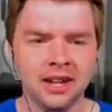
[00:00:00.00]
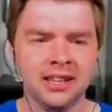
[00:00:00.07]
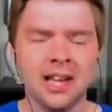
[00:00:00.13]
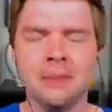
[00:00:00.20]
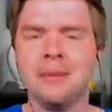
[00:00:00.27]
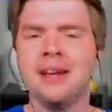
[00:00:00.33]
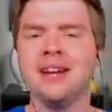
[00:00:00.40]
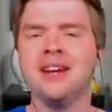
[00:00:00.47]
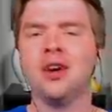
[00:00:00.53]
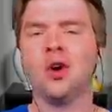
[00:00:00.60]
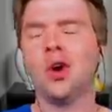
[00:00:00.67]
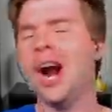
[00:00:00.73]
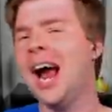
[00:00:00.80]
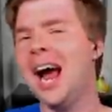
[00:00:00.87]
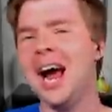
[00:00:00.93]
Let me
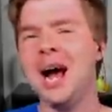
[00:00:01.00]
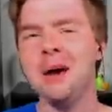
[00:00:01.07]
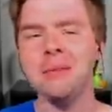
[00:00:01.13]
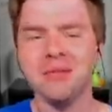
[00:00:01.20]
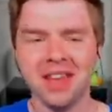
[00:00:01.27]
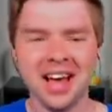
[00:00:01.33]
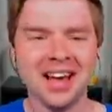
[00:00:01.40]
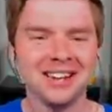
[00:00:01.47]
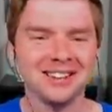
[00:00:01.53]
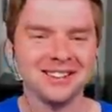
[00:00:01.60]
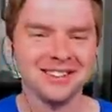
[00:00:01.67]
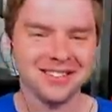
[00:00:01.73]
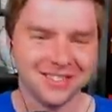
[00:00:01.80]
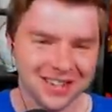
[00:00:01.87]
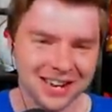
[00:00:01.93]
grab that
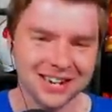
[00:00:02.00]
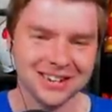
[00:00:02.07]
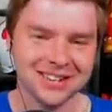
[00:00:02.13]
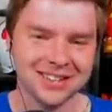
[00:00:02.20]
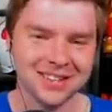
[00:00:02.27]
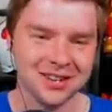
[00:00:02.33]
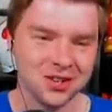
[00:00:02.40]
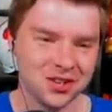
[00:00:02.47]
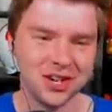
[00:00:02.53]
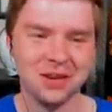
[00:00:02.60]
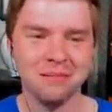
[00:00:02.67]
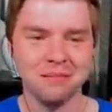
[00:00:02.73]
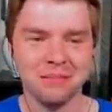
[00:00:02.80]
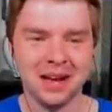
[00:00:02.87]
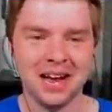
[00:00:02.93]
sixth
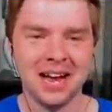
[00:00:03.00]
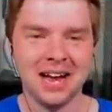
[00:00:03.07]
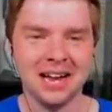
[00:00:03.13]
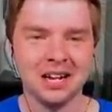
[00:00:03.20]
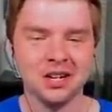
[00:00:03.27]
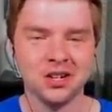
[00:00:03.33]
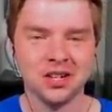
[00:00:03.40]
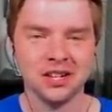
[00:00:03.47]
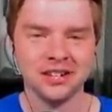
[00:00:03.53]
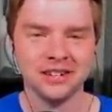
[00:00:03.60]
gym badge